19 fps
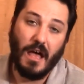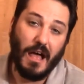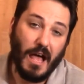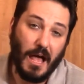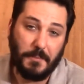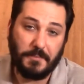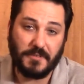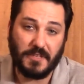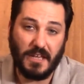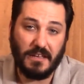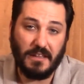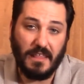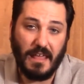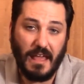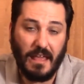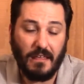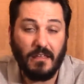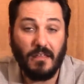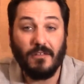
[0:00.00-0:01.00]
Upside of
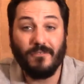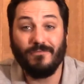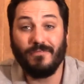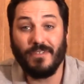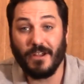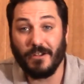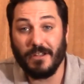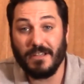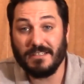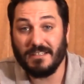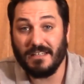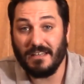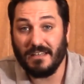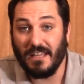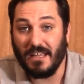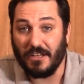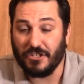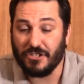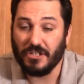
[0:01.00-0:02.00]
that, very easy to
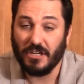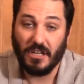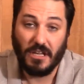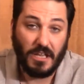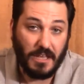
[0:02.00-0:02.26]
teach.